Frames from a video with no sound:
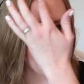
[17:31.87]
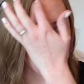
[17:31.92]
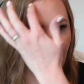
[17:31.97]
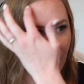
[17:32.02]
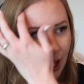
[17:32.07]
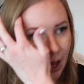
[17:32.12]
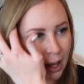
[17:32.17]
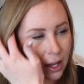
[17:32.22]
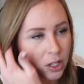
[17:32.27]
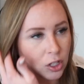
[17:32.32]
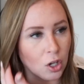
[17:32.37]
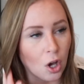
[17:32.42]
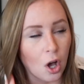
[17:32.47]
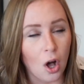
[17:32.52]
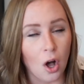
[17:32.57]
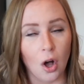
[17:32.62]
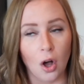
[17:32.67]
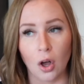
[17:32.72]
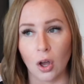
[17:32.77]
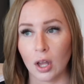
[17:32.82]
But
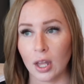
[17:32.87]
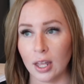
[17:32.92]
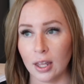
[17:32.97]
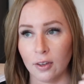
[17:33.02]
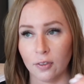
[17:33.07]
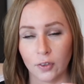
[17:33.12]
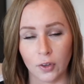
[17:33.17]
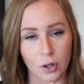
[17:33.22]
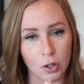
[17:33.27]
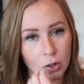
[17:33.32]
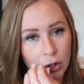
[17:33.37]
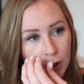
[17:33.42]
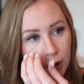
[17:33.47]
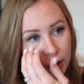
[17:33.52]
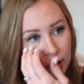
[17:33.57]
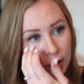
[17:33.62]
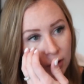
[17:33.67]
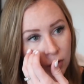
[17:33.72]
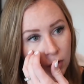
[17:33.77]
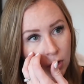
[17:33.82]
y'all, if you're
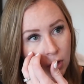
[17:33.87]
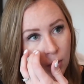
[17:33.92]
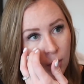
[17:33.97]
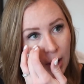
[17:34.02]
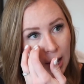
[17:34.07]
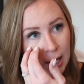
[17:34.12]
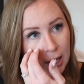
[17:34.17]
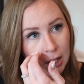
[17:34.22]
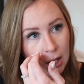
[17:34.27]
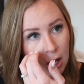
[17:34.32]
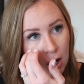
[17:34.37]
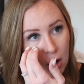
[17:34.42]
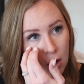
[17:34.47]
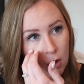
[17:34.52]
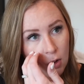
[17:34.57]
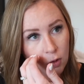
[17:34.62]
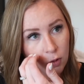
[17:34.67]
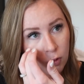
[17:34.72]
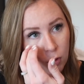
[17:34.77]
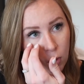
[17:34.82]
looking for the way to
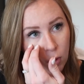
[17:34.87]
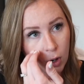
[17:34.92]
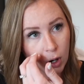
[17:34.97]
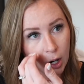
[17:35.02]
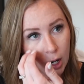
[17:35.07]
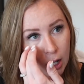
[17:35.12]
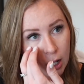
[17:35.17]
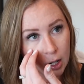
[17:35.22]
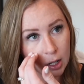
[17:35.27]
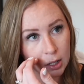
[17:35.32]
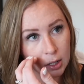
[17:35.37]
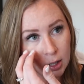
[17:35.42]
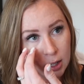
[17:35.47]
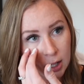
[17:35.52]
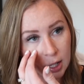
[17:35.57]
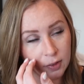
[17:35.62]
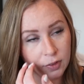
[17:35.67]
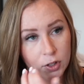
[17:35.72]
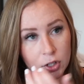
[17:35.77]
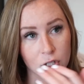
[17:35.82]
go
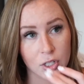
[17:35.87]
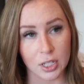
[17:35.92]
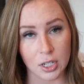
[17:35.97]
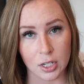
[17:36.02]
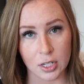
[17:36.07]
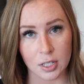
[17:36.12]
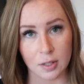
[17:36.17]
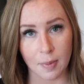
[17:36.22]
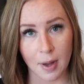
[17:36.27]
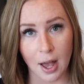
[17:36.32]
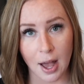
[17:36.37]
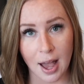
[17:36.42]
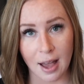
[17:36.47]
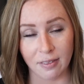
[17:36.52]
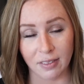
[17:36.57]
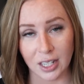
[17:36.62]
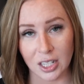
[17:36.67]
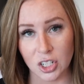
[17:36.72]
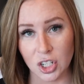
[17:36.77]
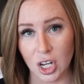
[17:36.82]
if you're serious about
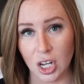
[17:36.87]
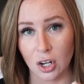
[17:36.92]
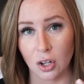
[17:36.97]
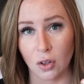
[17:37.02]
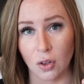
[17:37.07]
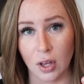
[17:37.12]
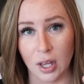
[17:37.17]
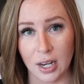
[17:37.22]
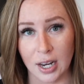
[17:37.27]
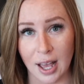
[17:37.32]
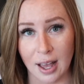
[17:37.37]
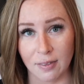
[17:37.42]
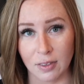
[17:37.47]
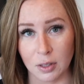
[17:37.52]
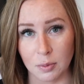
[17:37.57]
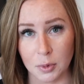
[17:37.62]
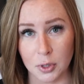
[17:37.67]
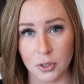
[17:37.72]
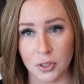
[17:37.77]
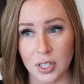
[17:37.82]
having a channel and
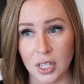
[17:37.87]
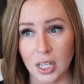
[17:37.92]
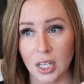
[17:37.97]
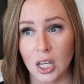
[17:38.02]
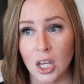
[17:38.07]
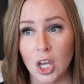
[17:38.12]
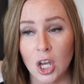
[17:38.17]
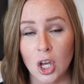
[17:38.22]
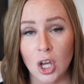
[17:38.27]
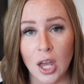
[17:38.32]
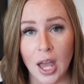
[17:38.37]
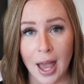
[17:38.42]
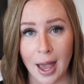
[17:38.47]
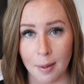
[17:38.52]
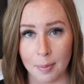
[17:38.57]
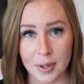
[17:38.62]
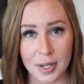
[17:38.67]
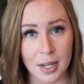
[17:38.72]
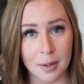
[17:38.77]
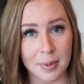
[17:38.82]
having music,
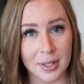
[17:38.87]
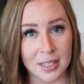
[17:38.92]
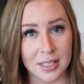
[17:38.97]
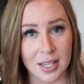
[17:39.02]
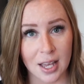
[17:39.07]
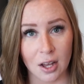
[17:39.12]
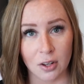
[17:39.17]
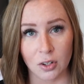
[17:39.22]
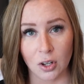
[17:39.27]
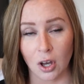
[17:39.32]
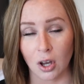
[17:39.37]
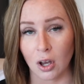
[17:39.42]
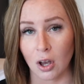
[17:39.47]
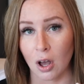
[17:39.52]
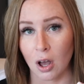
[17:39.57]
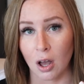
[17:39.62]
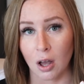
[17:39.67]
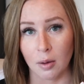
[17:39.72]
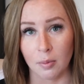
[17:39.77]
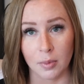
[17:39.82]

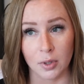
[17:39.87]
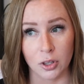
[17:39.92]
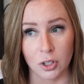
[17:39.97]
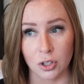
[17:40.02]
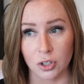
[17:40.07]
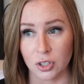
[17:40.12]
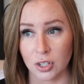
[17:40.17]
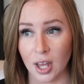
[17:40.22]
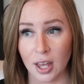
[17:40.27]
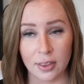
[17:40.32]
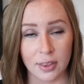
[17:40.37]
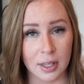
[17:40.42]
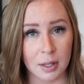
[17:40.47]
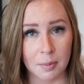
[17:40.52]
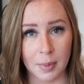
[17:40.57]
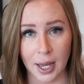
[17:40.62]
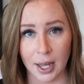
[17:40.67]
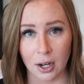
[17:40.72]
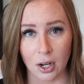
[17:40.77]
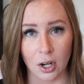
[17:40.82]
epidemicsound.com, there's
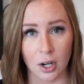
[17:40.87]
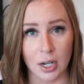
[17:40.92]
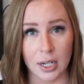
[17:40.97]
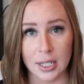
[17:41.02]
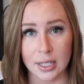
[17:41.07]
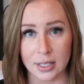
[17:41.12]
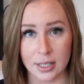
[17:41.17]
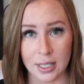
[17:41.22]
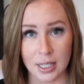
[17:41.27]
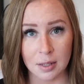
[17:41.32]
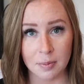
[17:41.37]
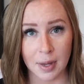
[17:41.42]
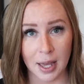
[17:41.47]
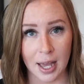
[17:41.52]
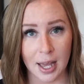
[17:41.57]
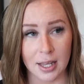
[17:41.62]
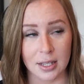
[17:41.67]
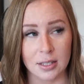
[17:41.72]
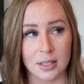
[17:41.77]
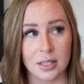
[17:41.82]
nothing better. It's the
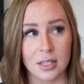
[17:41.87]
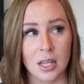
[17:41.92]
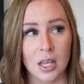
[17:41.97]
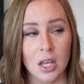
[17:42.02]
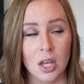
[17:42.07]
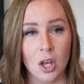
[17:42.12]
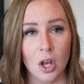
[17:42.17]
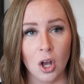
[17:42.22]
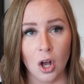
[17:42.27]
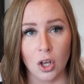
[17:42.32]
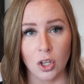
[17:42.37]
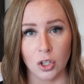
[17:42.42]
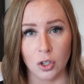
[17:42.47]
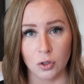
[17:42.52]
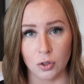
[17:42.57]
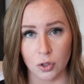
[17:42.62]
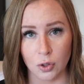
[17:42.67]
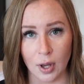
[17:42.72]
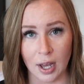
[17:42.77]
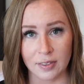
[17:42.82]
best.
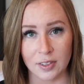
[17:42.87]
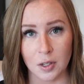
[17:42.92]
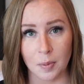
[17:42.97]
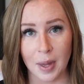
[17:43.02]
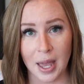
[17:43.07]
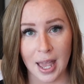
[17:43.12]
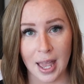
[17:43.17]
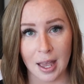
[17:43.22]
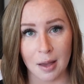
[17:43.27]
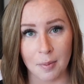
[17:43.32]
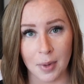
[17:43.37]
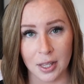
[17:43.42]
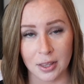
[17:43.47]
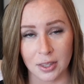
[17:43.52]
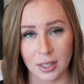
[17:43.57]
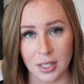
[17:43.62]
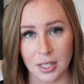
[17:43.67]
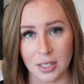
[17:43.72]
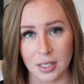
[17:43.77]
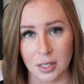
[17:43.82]
You do have to pay a
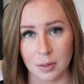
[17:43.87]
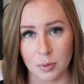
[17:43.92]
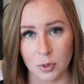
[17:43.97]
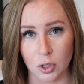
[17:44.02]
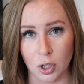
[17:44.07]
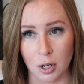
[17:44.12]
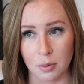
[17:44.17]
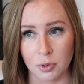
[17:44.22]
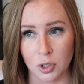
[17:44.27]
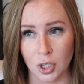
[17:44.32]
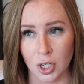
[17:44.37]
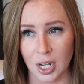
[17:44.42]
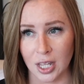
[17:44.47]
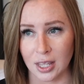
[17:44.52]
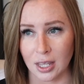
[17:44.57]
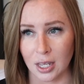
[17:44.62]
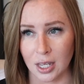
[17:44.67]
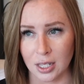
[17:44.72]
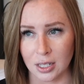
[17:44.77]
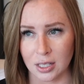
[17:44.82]
monthly subscription. I
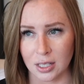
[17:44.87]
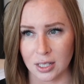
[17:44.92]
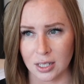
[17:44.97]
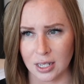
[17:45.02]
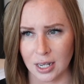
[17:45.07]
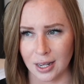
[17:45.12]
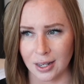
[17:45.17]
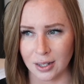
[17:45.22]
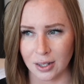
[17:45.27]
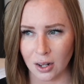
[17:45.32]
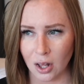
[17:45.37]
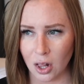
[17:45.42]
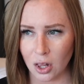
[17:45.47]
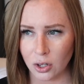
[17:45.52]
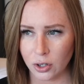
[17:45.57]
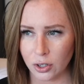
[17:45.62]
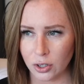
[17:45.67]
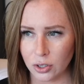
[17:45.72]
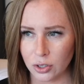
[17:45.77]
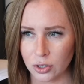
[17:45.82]
think it's
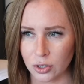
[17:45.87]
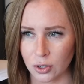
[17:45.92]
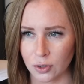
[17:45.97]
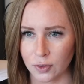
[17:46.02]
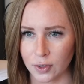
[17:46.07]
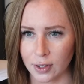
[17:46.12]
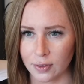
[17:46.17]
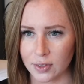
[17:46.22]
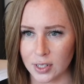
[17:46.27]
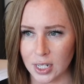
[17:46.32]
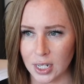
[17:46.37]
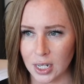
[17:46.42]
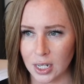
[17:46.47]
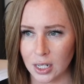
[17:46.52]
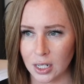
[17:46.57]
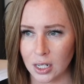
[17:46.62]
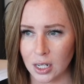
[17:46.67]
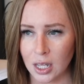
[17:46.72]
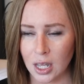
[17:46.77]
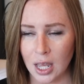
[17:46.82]
$10 or
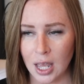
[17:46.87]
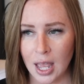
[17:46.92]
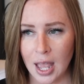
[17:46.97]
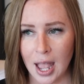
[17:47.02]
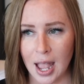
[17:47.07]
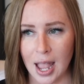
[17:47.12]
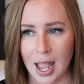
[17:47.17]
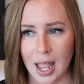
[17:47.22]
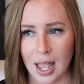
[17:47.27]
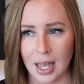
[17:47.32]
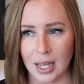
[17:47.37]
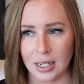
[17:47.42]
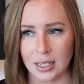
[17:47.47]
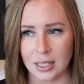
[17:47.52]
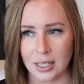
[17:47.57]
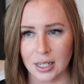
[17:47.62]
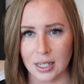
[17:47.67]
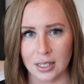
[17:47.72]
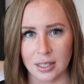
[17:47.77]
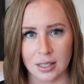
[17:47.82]
$15,
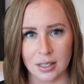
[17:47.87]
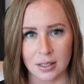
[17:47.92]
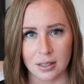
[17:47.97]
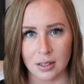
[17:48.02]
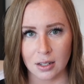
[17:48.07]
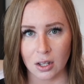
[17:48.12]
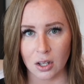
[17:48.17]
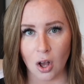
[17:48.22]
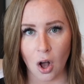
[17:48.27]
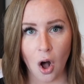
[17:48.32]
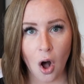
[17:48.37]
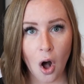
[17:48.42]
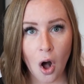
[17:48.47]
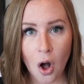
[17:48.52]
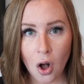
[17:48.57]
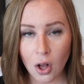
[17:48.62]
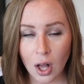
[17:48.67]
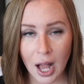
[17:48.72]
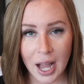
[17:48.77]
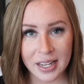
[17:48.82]
and it's
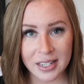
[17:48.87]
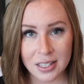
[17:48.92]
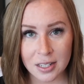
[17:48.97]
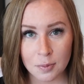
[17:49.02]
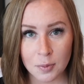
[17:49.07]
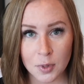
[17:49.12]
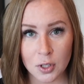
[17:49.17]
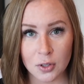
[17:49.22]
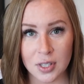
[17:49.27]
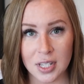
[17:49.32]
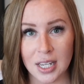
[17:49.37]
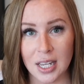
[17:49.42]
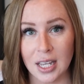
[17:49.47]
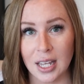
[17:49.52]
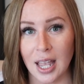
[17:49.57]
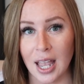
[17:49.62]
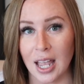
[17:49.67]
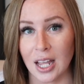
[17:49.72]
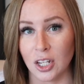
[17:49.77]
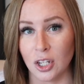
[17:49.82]
all kinds of
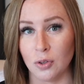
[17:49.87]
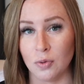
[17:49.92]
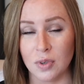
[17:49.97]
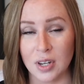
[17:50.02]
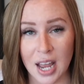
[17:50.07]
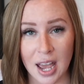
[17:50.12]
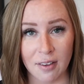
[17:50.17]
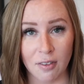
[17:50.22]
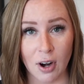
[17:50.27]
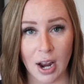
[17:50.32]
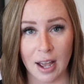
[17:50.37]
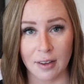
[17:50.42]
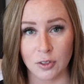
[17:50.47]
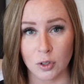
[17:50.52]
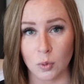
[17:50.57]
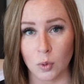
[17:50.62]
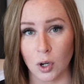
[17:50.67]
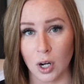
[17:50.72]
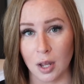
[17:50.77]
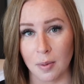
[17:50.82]
music, and you never have
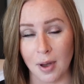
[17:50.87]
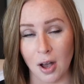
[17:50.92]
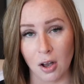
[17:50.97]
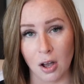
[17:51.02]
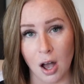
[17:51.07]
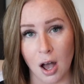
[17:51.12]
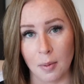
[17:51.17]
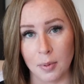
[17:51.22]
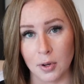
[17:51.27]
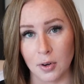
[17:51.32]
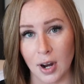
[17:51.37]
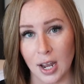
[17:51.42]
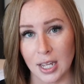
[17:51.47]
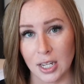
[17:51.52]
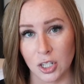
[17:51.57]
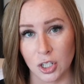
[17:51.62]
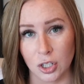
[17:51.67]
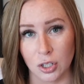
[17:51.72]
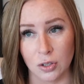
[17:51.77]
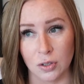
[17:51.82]
to worry about copyright
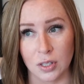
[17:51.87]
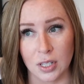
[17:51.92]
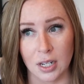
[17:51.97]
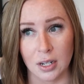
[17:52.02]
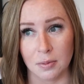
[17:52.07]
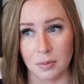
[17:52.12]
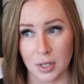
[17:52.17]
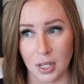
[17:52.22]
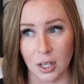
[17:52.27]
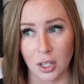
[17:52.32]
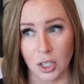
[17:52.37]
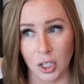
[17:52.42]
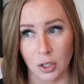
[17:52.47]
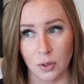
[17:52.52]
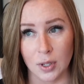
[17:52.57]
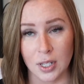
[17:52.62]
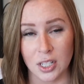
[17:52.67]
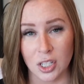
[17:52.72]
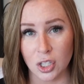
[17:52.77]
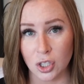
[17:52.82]
issues, and I'm telling
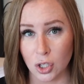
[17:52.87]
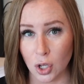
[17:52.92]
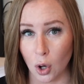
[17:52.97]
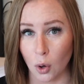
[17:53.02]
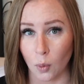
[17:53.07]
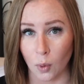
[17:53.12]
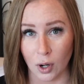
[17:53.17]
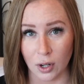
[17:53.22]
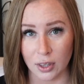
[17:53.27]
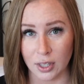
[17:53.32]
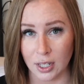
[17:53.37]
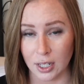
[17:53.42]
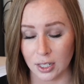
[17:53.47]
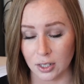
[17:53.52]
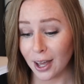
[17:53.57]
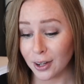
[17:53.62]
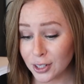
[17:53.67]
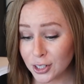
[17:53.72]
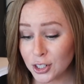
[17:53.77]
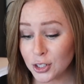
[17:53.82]
you, it's so worth it.
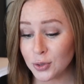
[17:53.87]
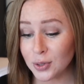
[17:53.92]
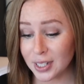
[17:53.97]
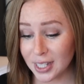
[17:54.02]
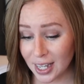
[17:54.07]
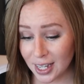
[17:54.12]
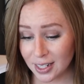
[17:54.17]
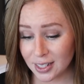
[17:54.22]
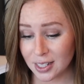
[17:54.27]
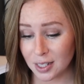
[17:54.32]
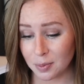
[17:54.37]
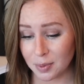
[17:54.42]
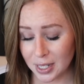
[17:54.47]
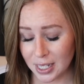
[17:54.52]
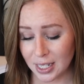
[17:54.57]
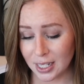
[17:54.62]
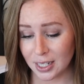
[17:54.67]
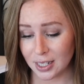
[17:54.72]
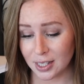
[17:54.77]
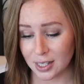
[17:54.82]
How did you get to
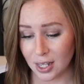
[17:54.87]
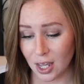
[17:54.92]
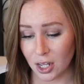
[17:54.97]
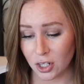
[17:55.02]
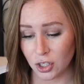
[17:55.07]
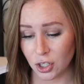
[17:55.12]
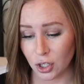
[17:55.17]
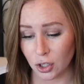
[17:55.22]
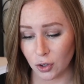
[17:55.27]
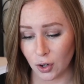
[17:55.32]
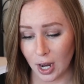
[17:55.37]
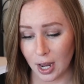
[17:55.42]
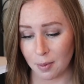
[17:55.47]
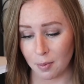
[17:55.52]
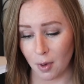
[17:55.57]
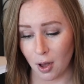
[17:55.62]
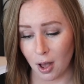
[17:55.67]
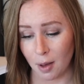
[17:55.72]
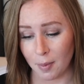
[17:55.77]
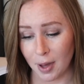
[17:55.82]
be such a great
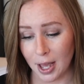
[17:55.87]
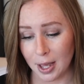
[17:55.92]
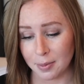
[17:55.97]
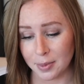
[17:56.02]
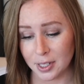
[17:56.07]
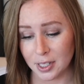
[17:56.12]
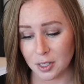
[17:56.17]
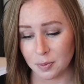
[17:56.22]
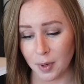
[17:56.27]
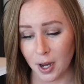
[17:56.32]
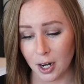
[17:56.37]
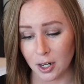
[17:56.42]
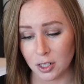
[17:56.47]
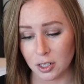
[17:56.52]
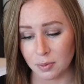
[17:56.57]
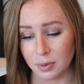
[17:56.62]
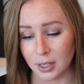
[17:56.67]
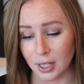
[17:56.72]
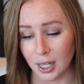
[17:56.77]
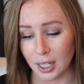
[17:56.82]
mom? I'm inspired
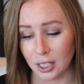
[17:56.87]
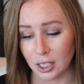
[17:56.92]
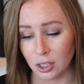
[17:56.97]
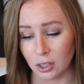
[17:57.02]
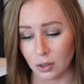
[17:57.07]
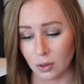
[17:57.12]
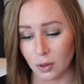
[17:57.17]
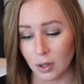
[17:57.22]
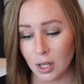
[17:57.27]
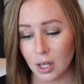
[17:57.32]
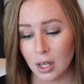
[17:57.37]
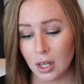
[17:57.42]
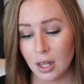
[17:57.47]
to be like you.